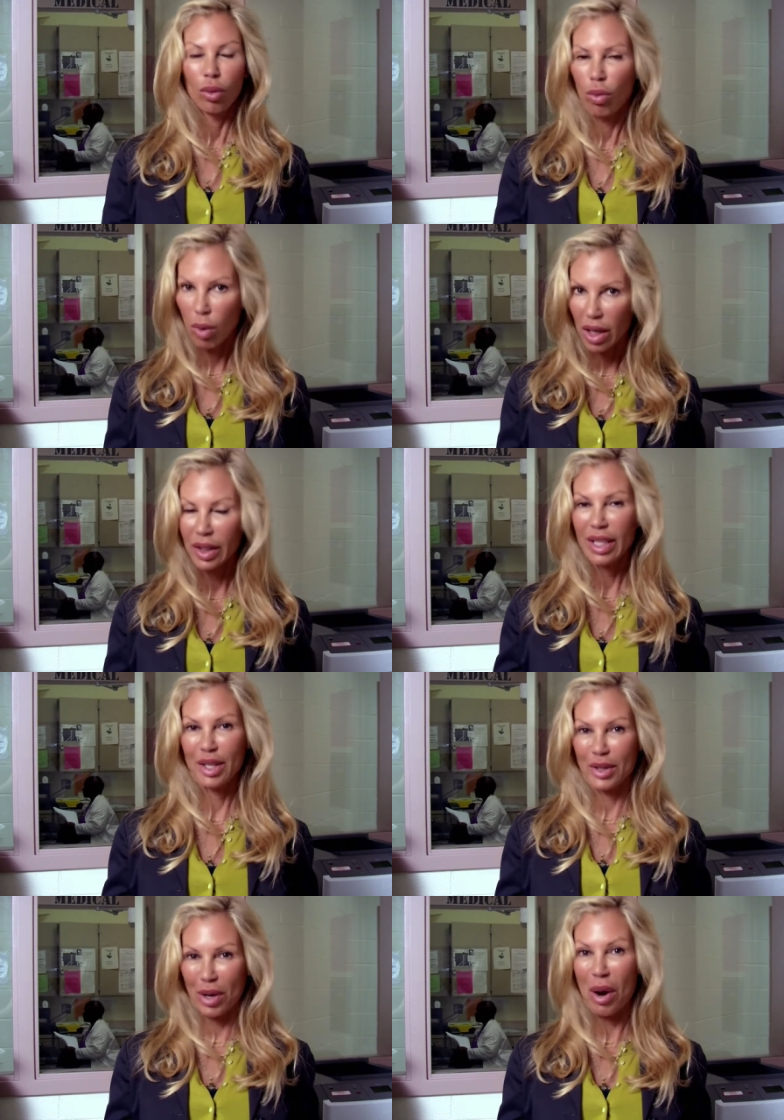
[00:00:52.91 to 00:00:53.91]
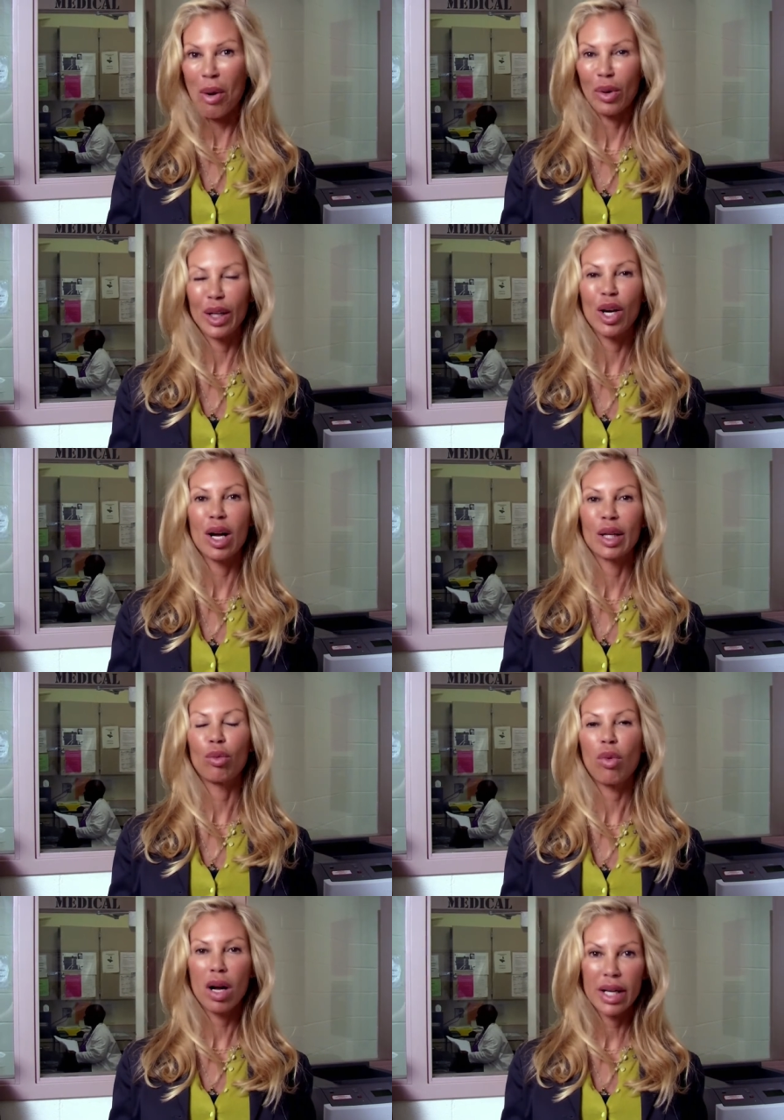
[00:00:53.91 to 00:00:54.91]
"What is going
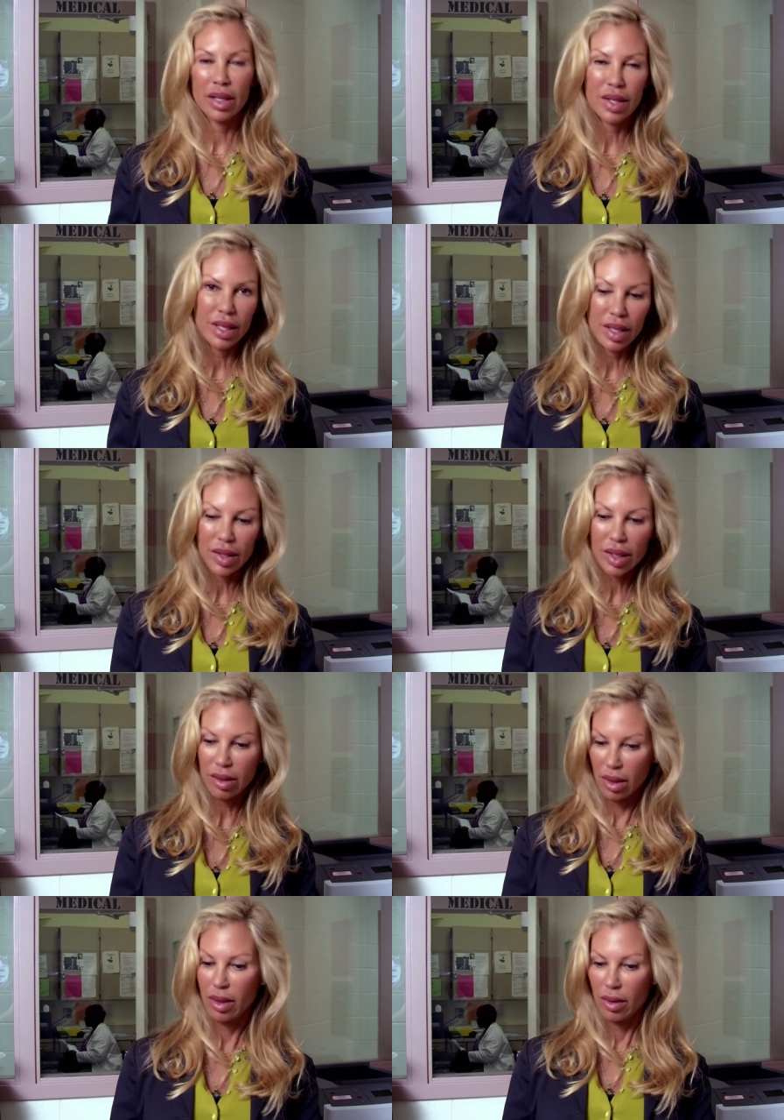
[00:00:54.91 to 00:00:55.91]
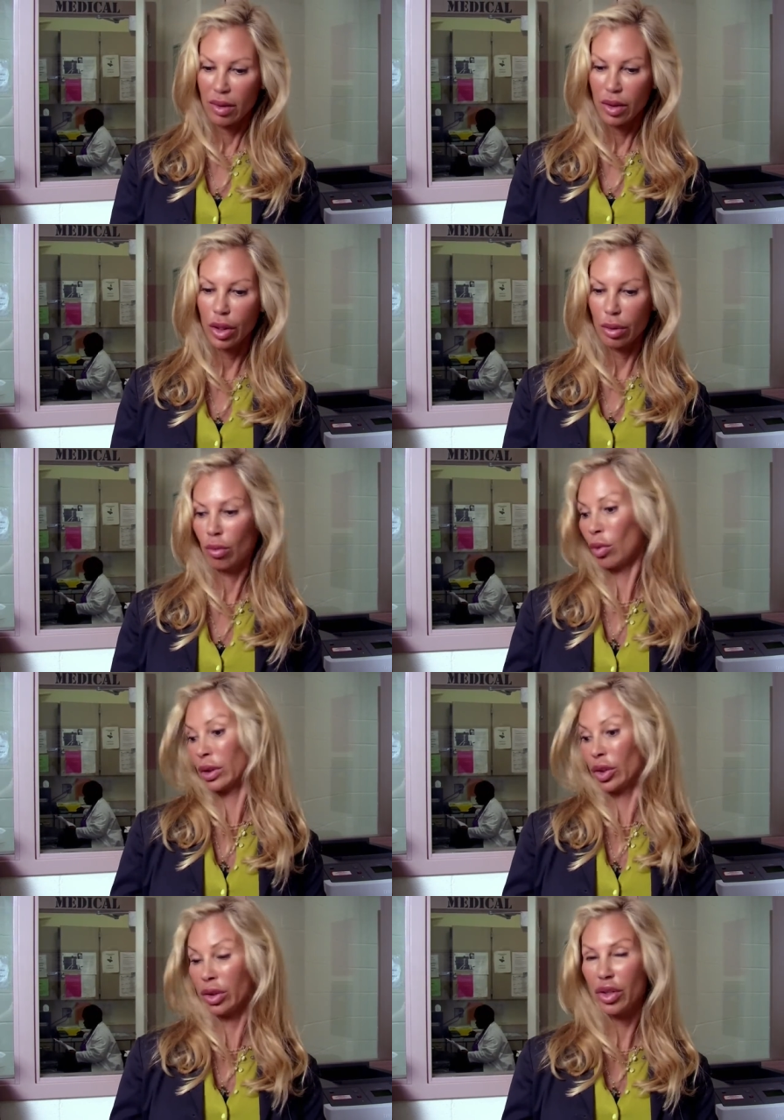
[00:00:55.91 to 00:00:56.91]
on? Why is this, what
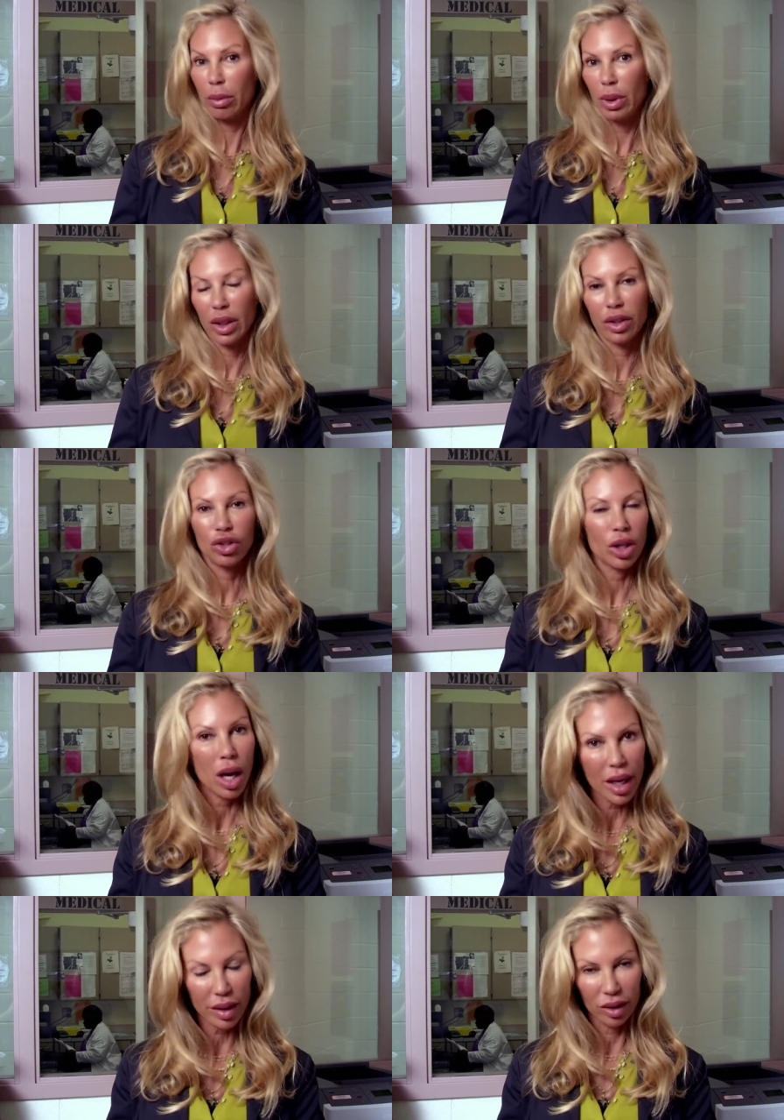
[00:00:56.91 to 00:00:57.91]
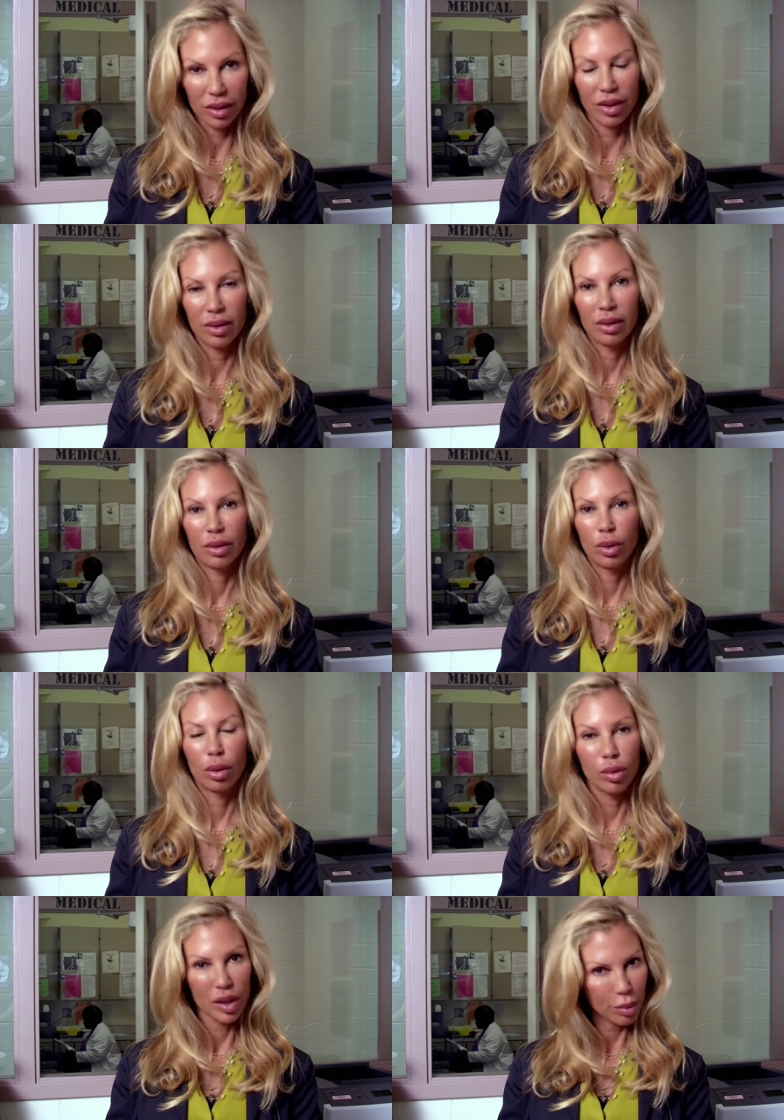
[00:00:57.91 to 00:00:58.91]
looked to be a child
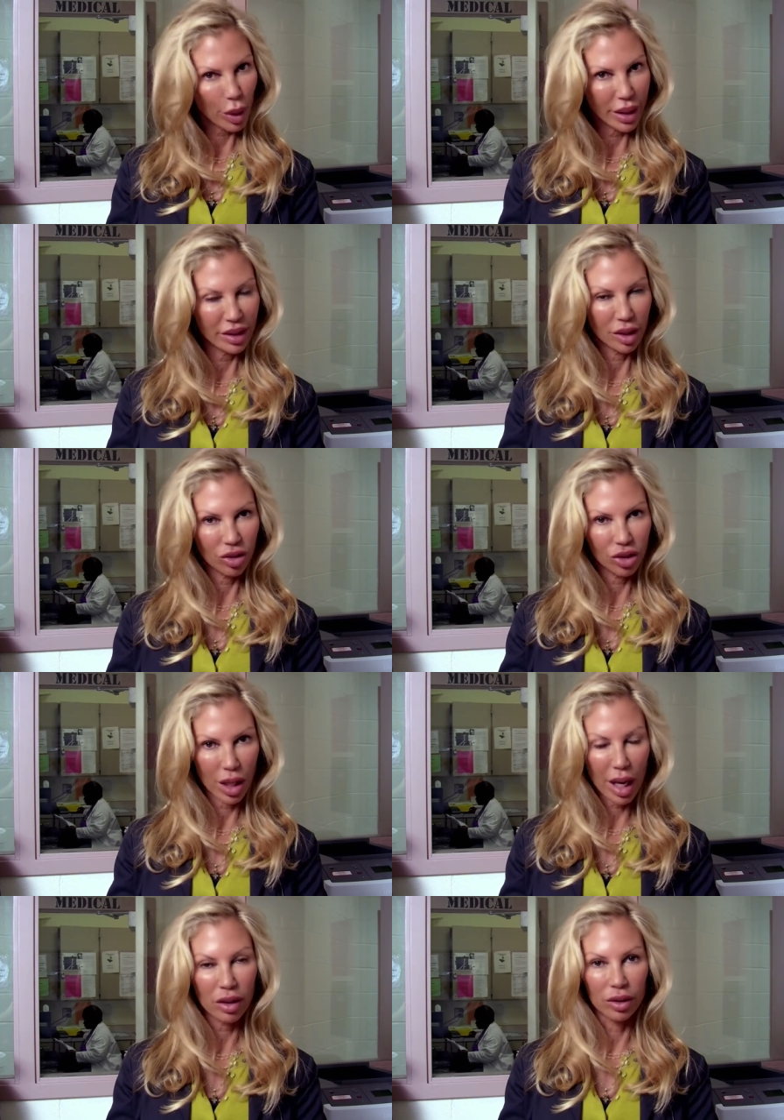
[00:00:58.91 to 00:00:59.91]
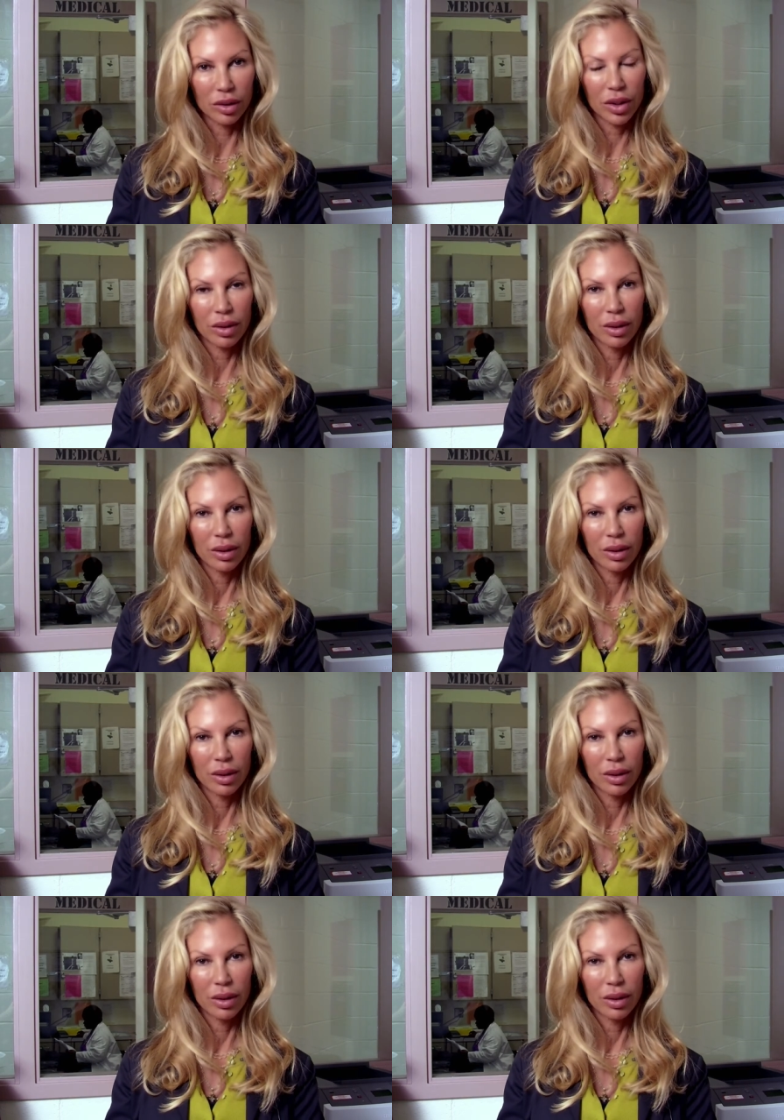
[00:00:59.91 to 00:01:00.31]
who was pregnant shackled?"